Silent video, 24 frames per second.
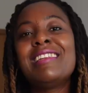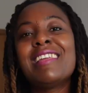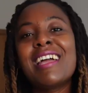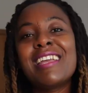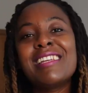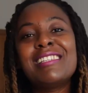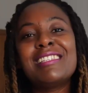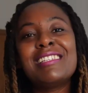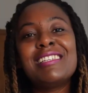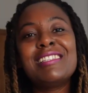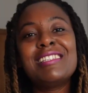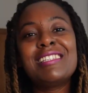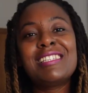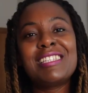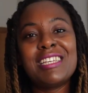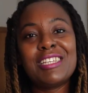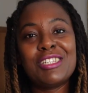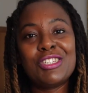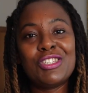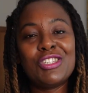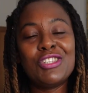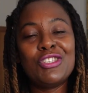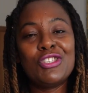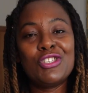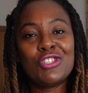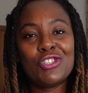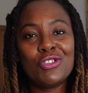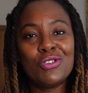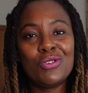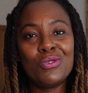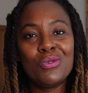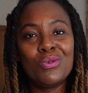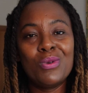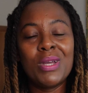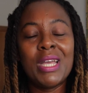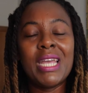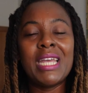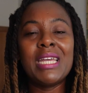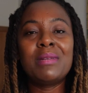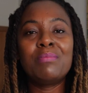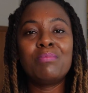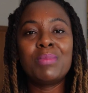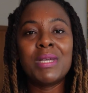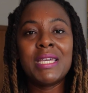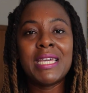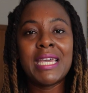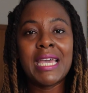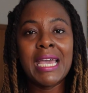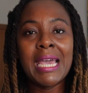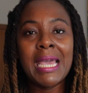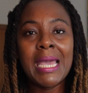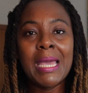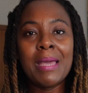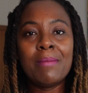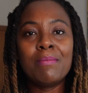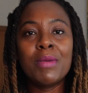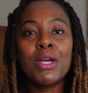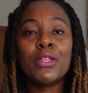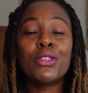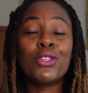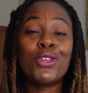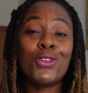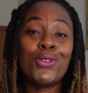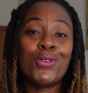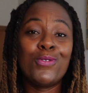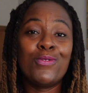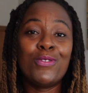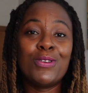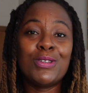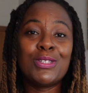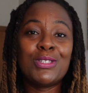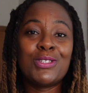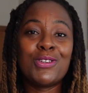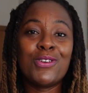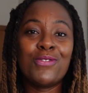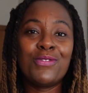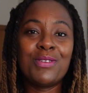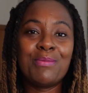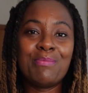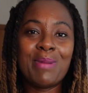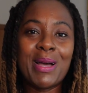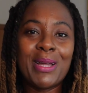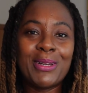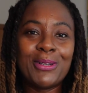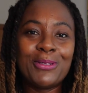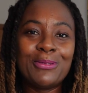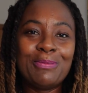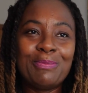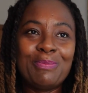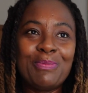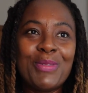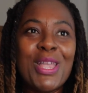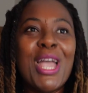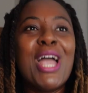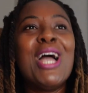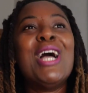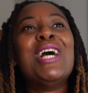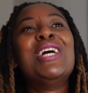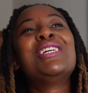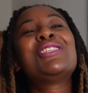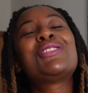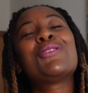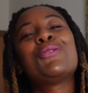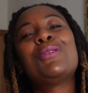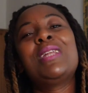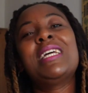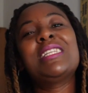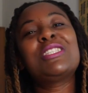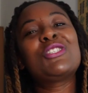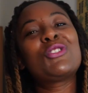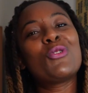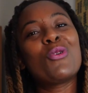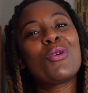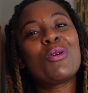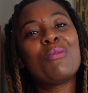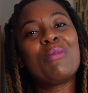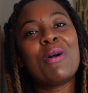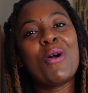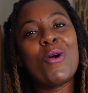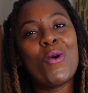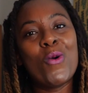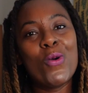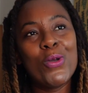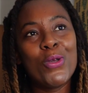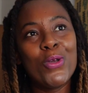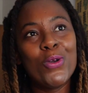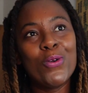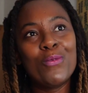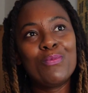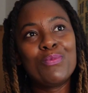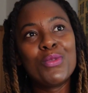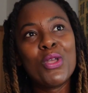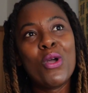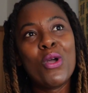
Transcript: 1962, it became the University of Ibadan. So let's talk about Oyo.